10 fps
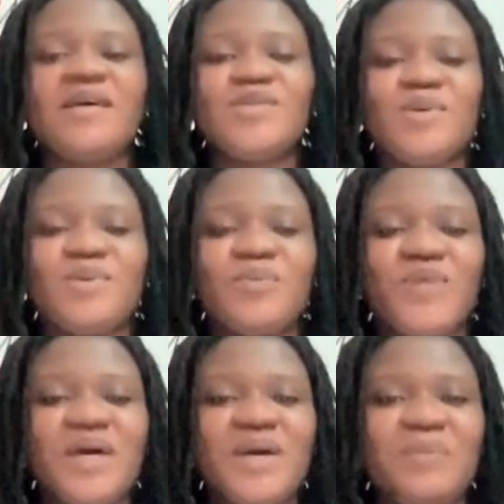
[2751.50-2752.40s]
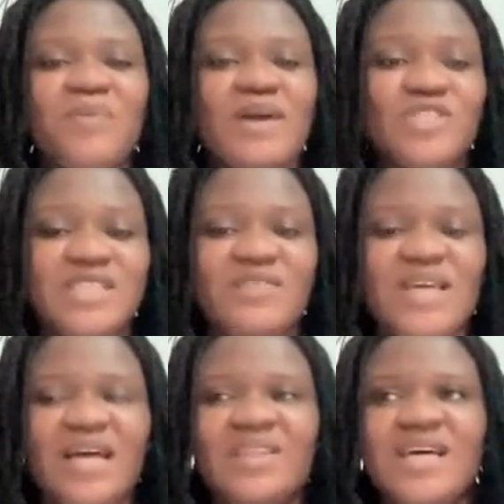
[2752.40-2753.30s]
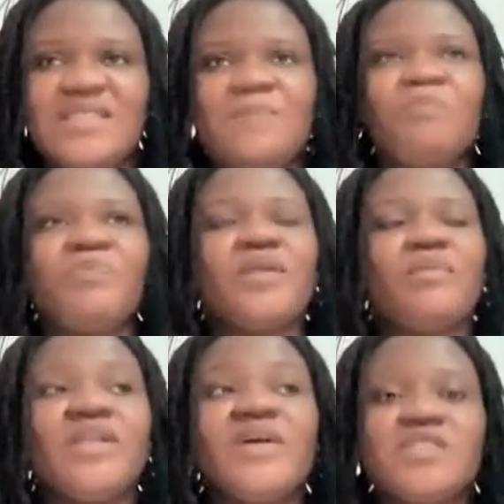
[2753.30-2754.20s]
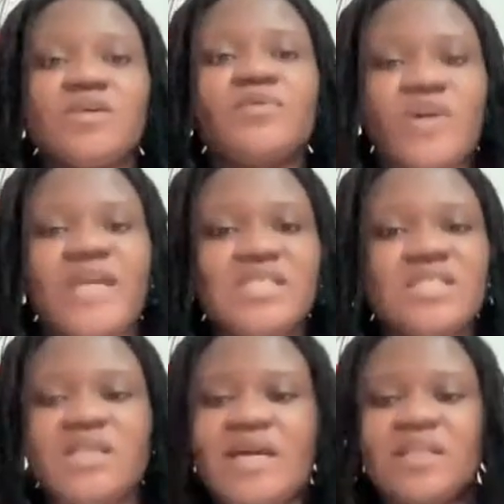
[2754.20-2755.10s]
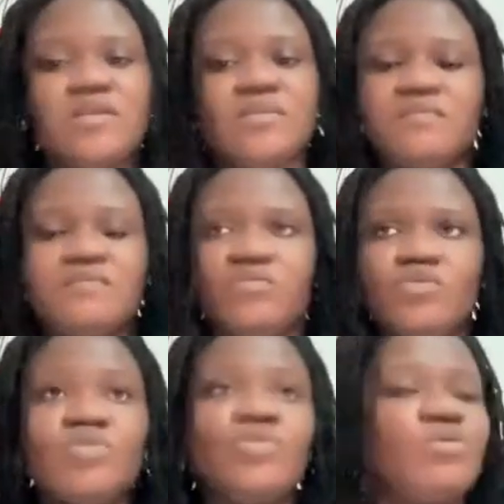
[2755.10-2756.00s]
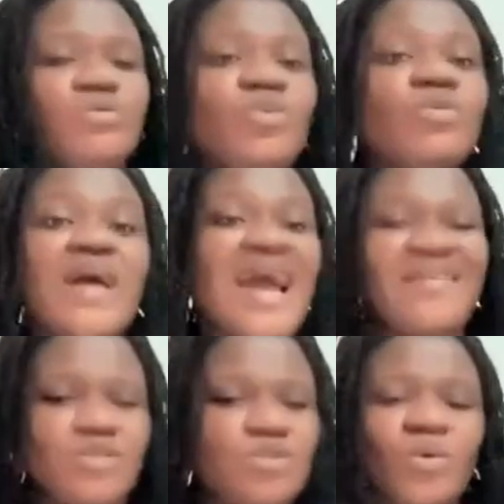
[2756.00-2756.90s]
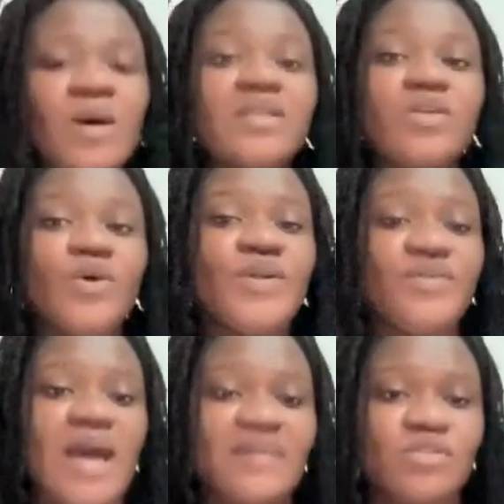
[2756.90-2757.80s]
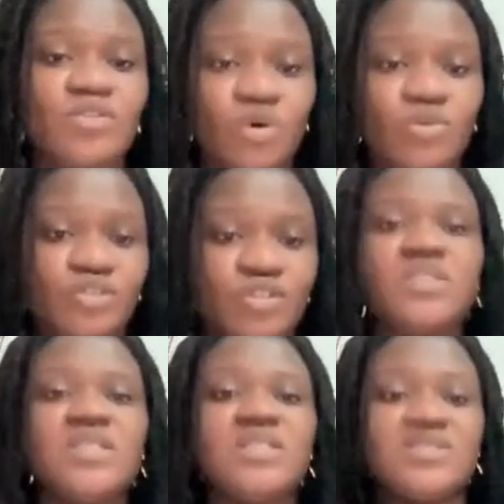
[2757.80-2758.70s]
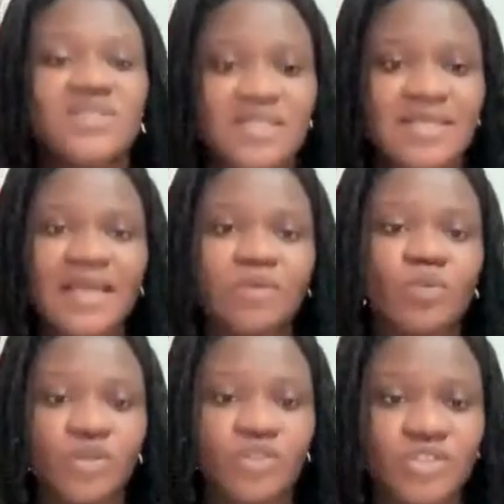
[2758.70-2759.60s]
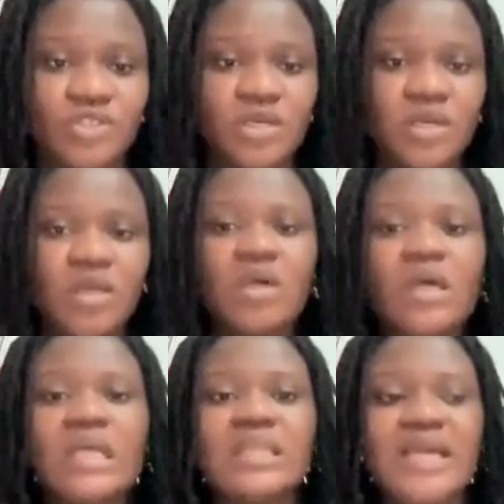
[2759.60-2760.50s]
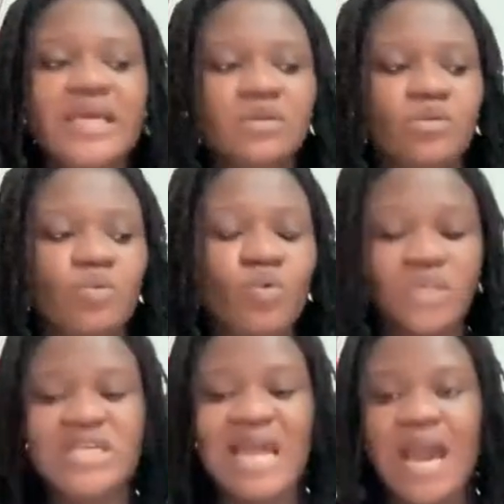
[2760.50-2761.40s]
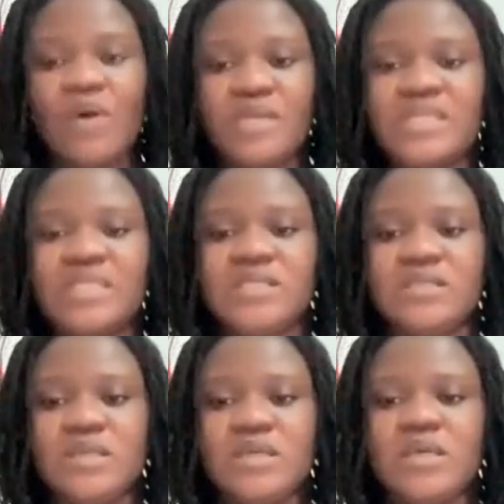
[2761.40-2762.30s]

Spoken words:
So I'll just leave it at that. But there are some crises that you don't have to, you don't even have to touch. You just need to sit and watch, and then watch how it